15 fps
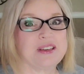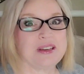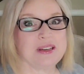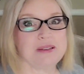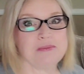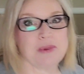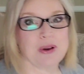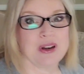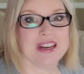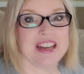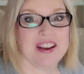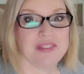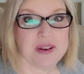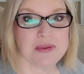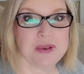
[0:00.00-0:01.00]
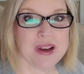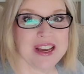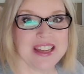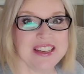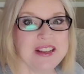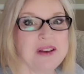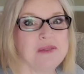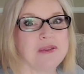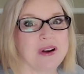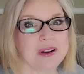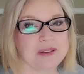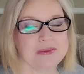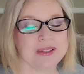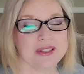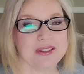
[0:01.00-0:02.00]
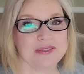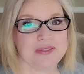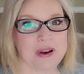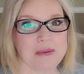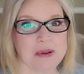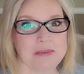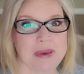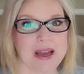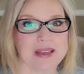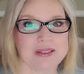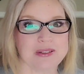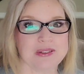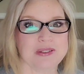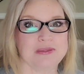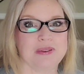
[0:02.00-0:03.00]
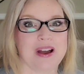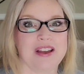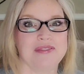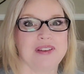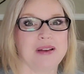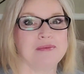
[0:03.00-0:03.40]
Good morning, everyone. Welcome to the Farming Pastor's Wife.